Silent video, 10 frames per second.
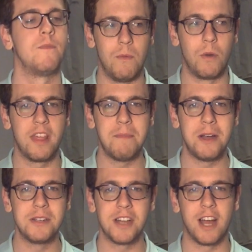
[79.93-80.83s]
One of the
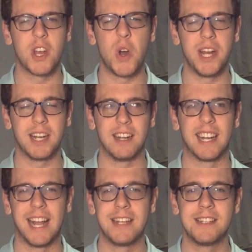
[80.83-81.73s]
most iconic, I
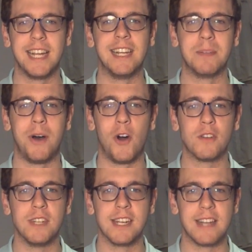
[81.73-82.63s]
guess, things about
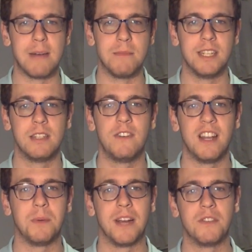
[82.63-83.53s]
Oxford exams is the fact
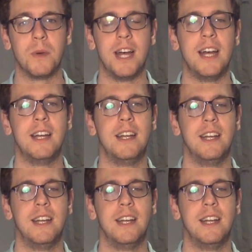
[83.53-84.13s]
that we have to wear